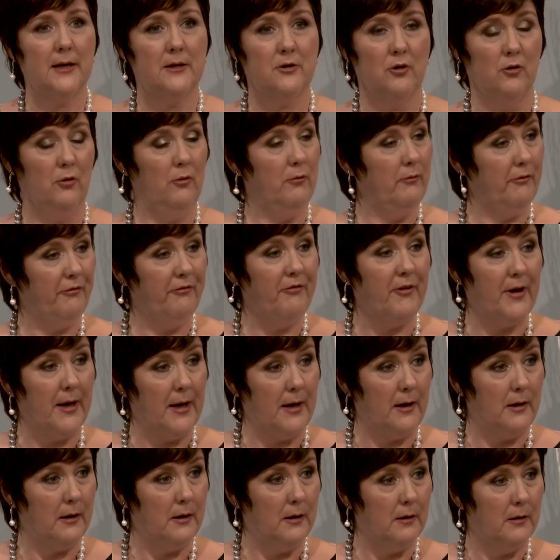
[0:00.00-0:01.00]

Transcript: I don't fit.